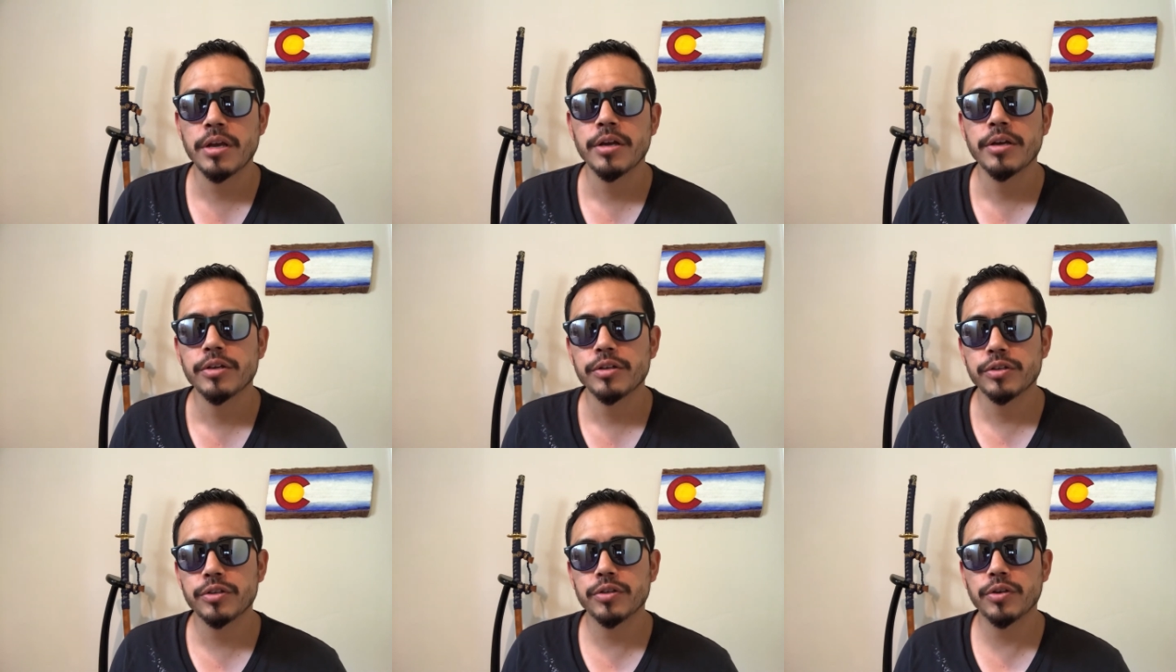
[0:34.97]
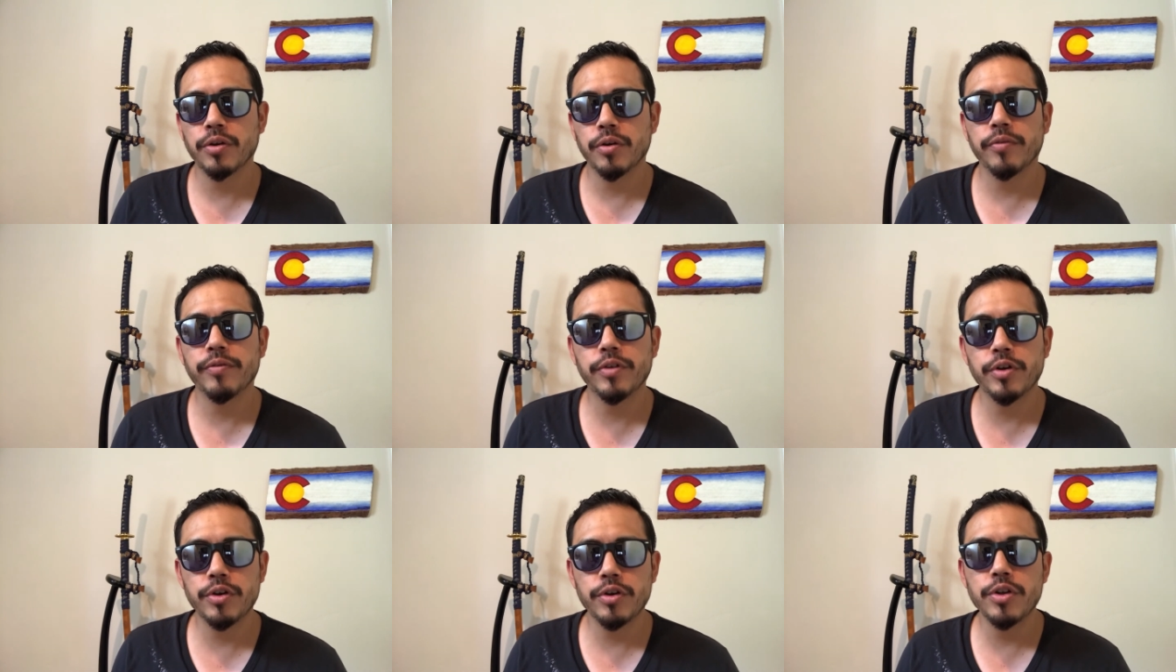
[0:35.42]
So
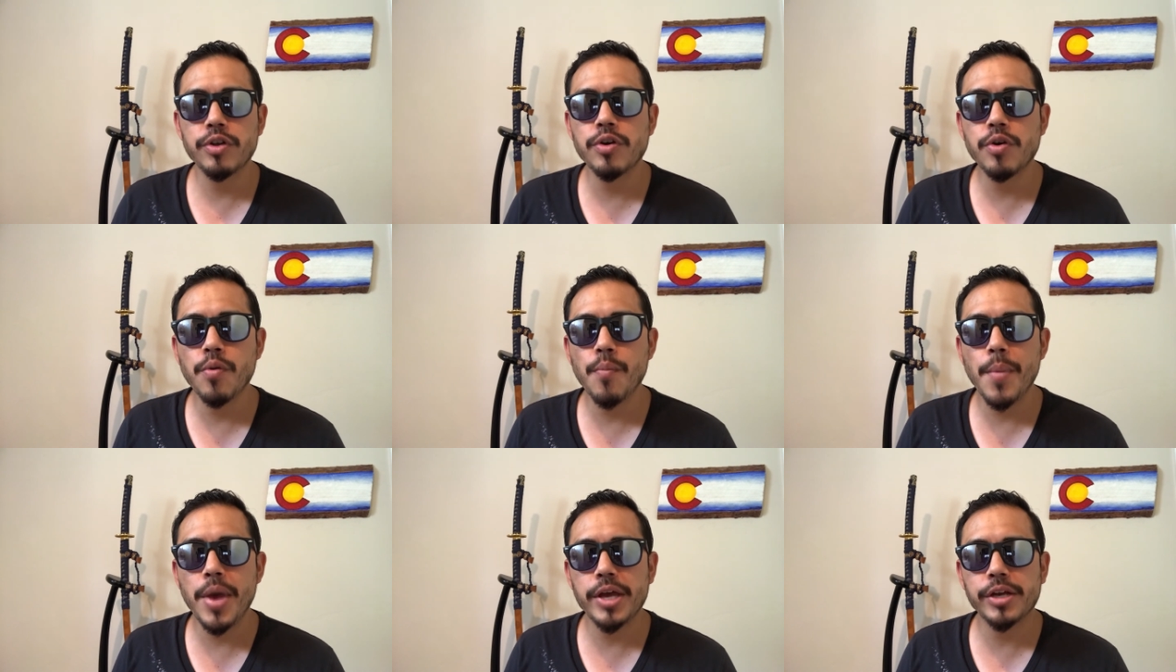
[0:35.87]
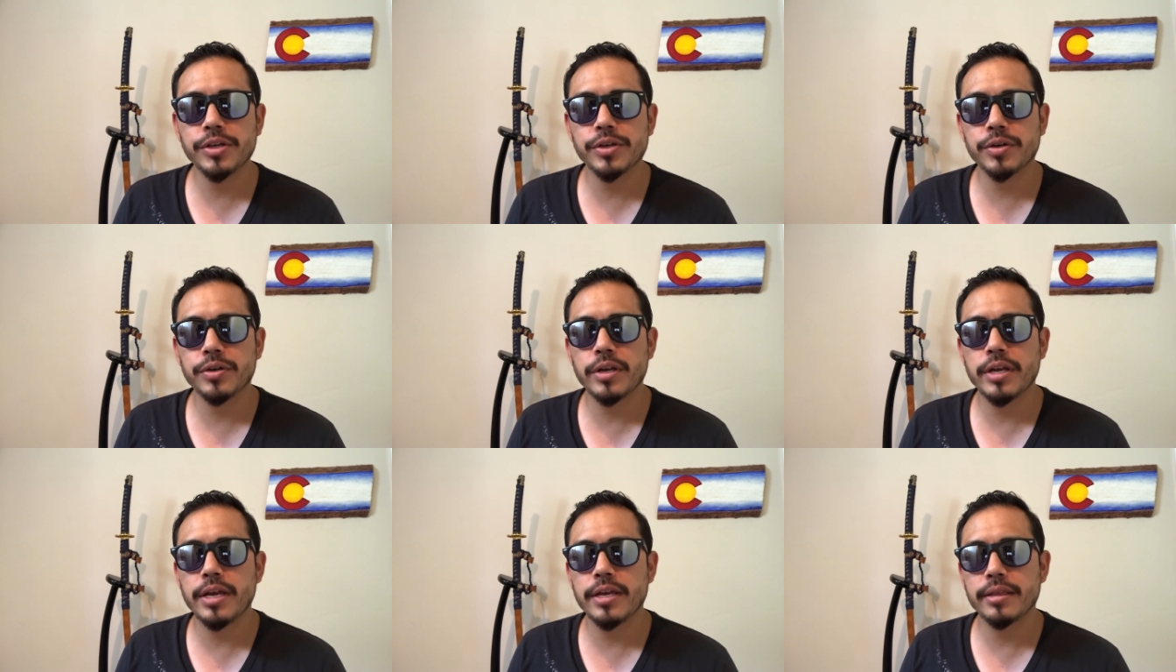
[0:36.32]
if you're new, make sure
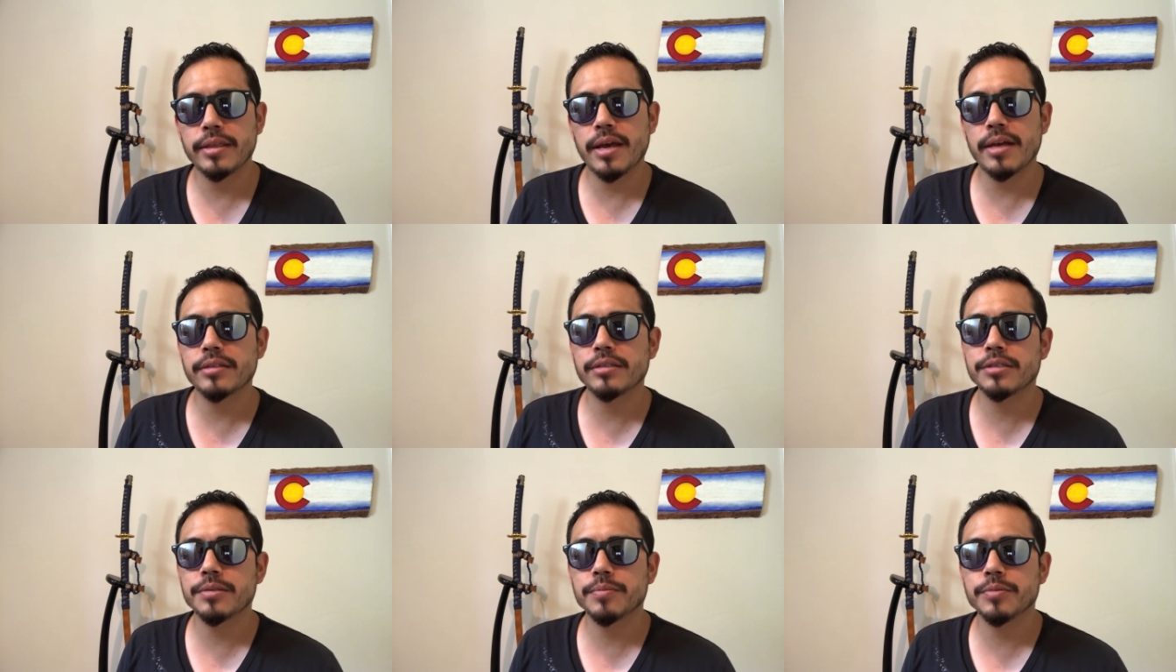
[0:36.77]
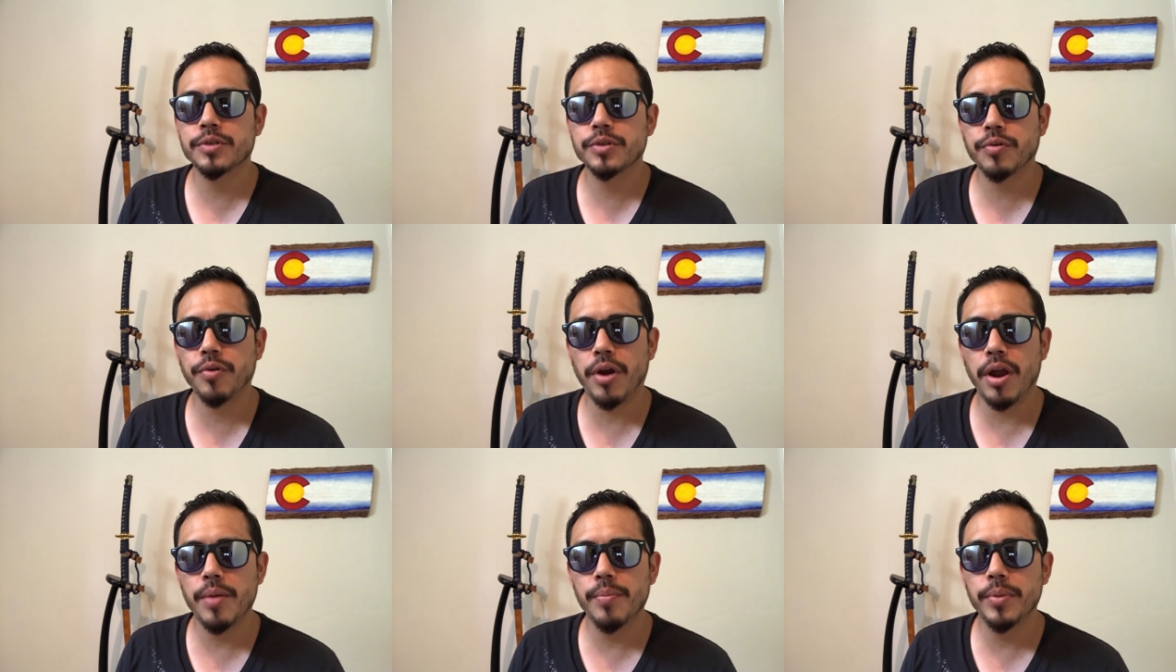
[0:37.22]
to hit that
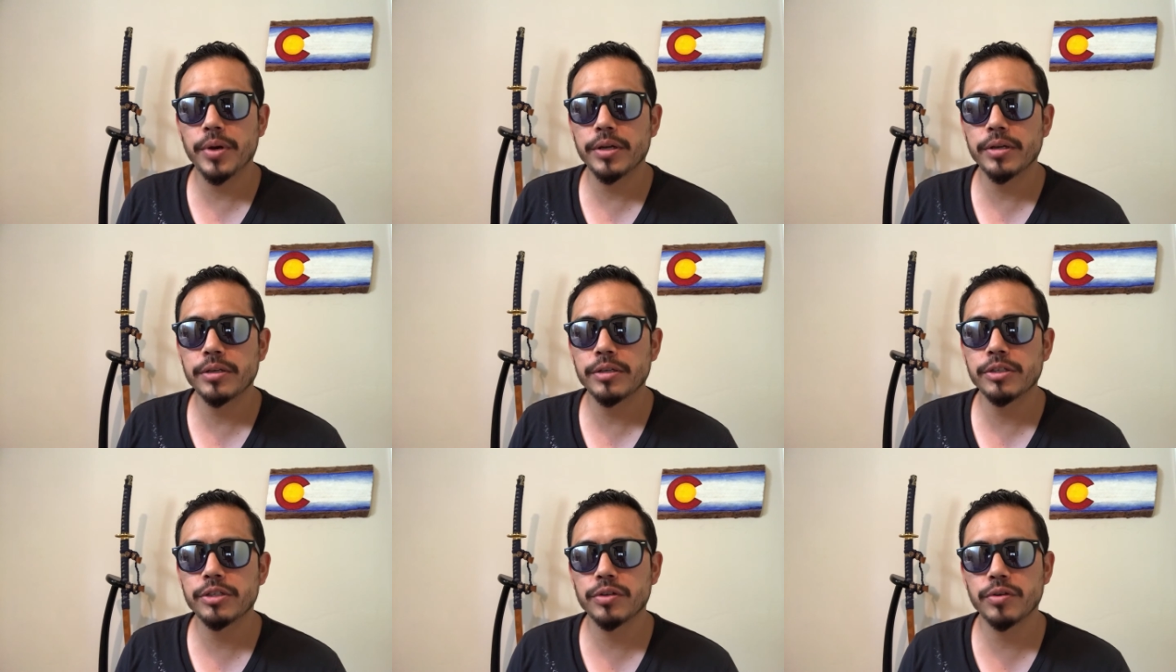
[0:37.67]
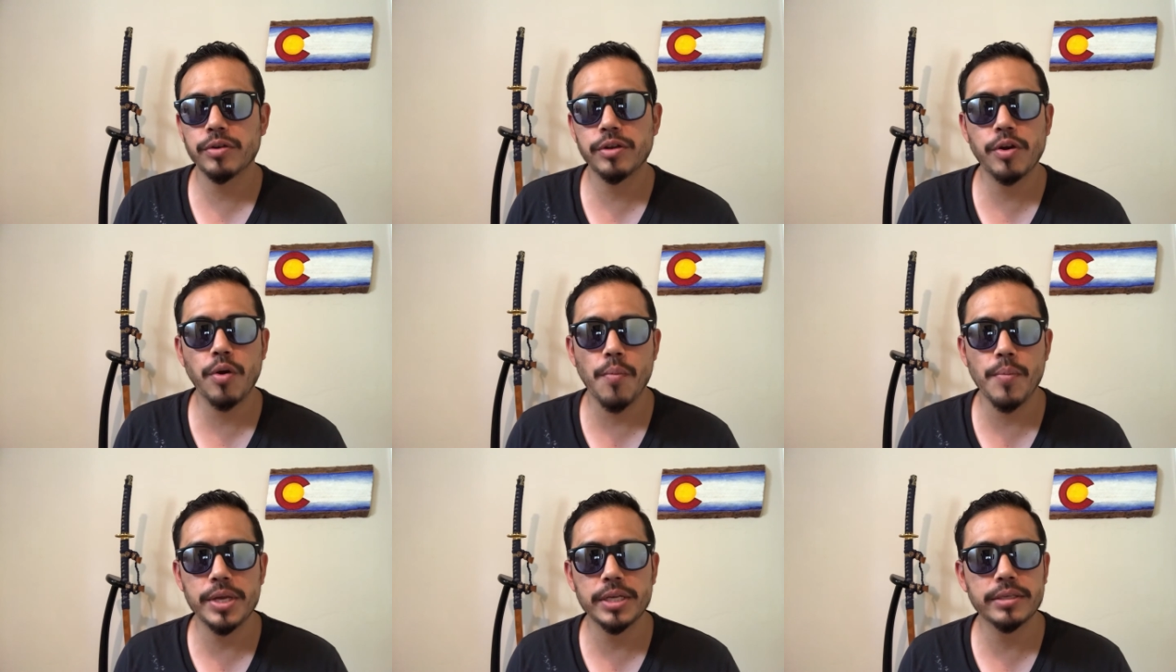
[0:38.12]
subscribe button so you
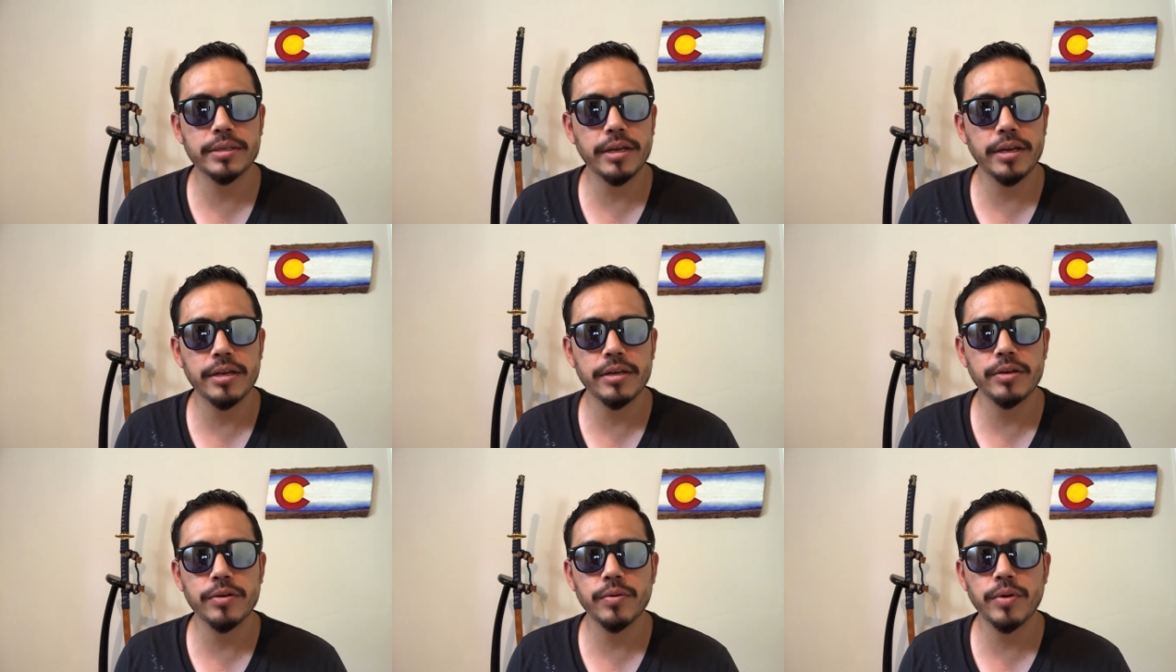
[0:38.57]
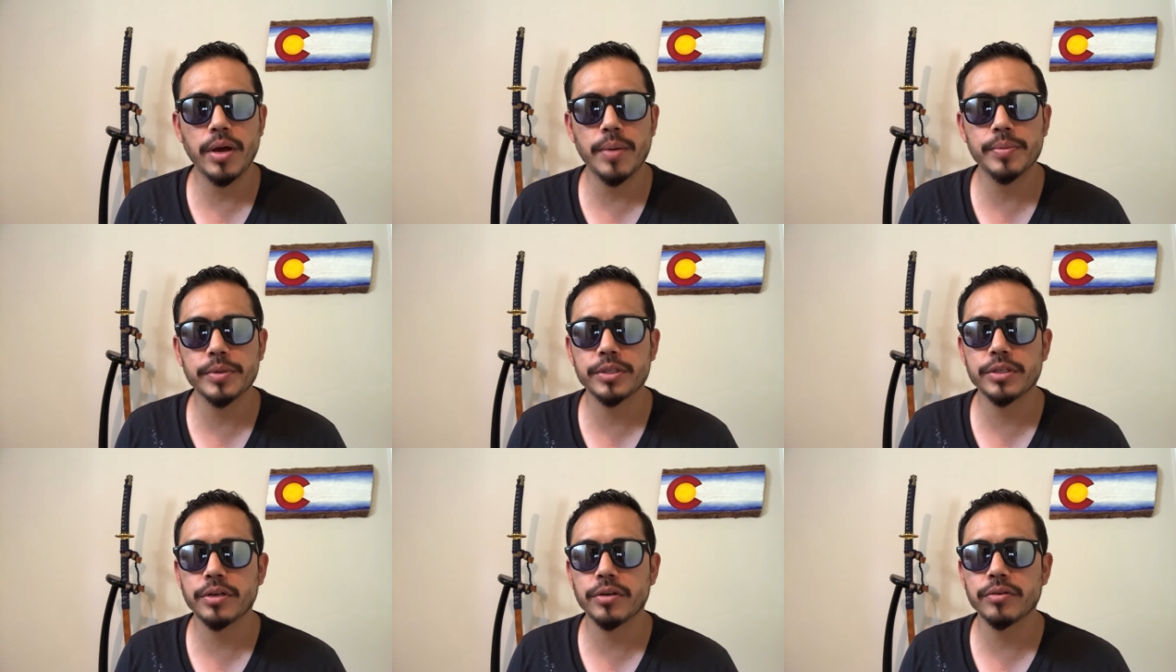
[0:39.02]
don't miss any new
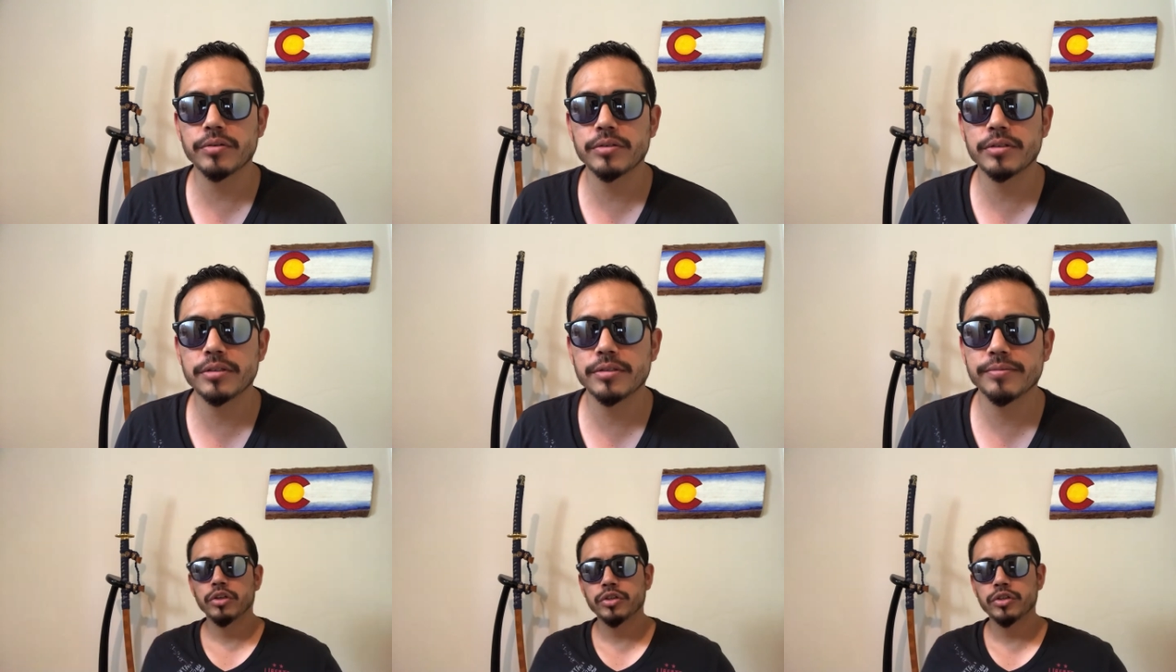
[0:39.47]
episodes.